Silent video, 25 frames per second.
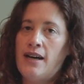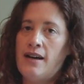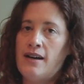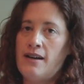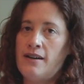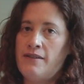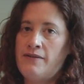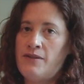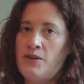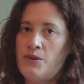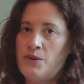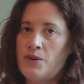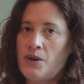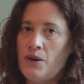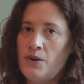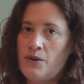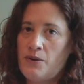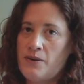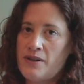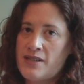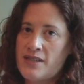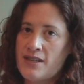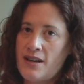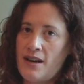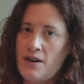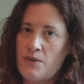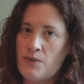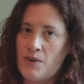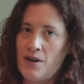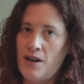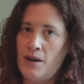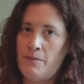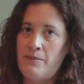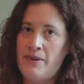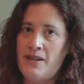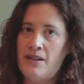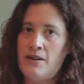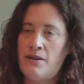If you go to a site where
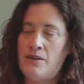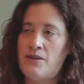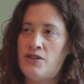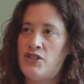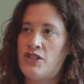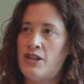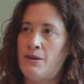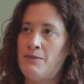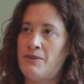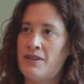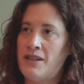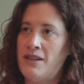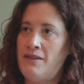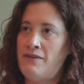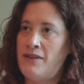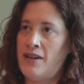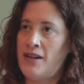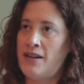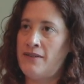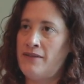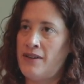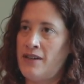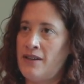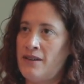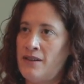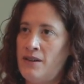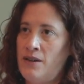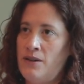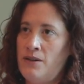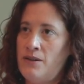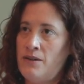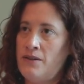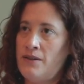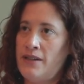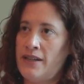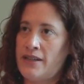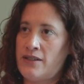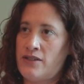albedo is generally very, very
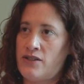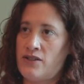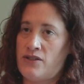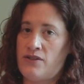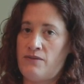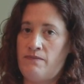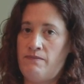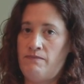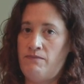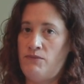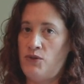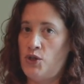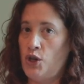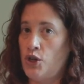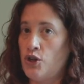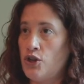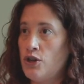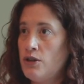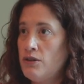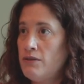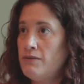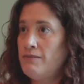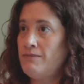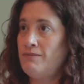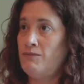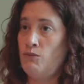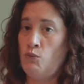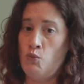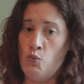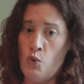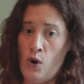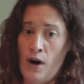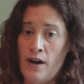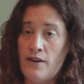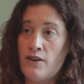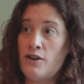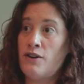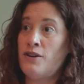low, like just dirt,
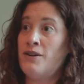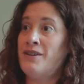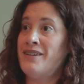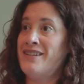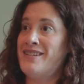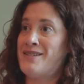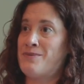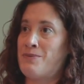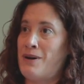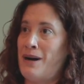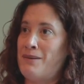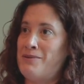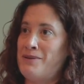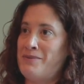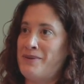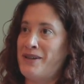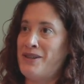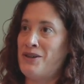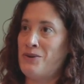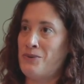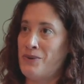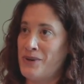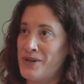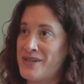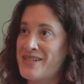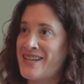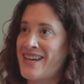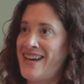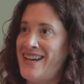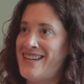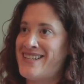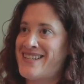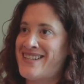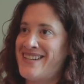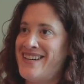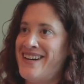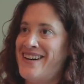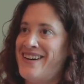water is probably the worst
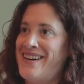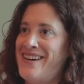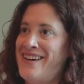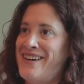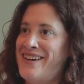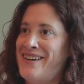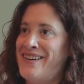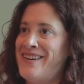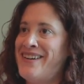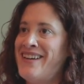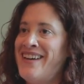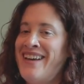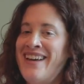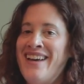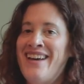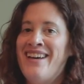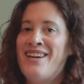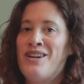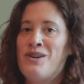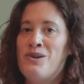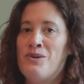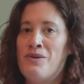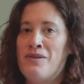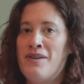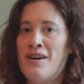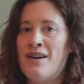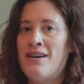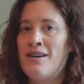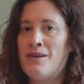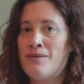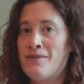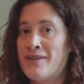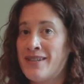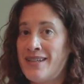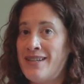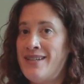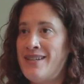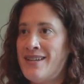case scenario, you know, there it
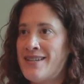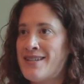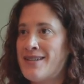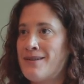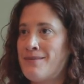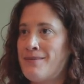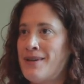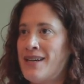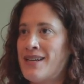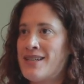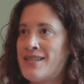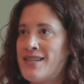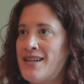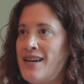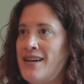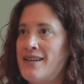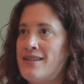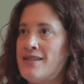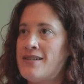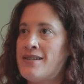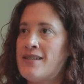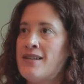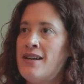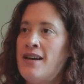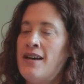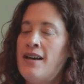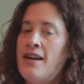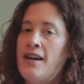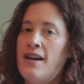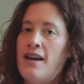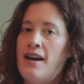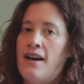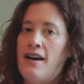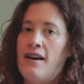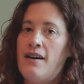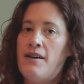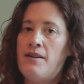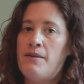really doesn't make sense.
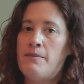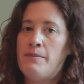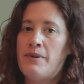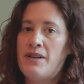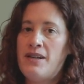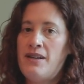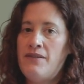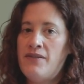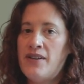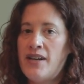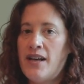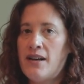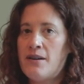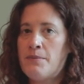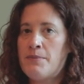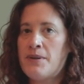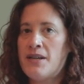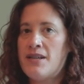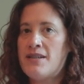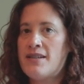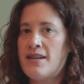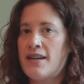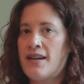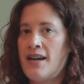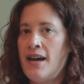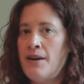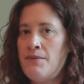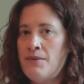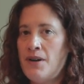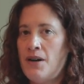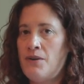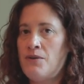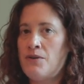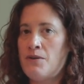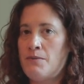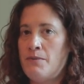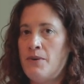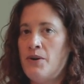But even at a place like
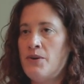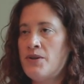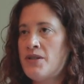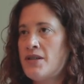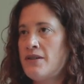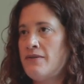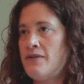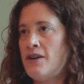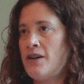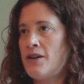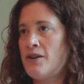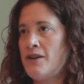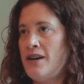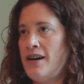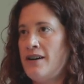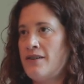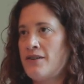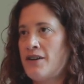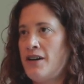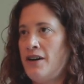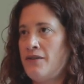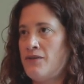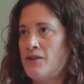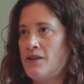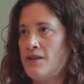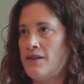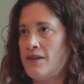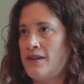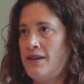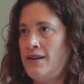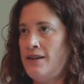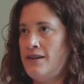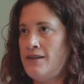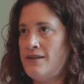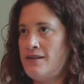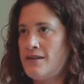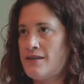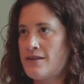NREL, where most of our ground cover
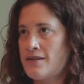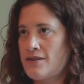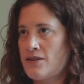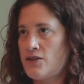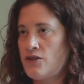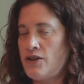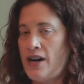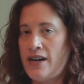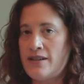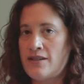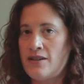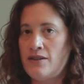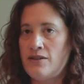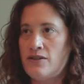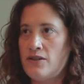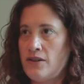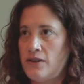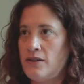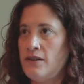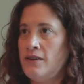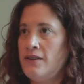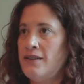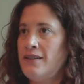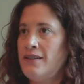is grass and dirt,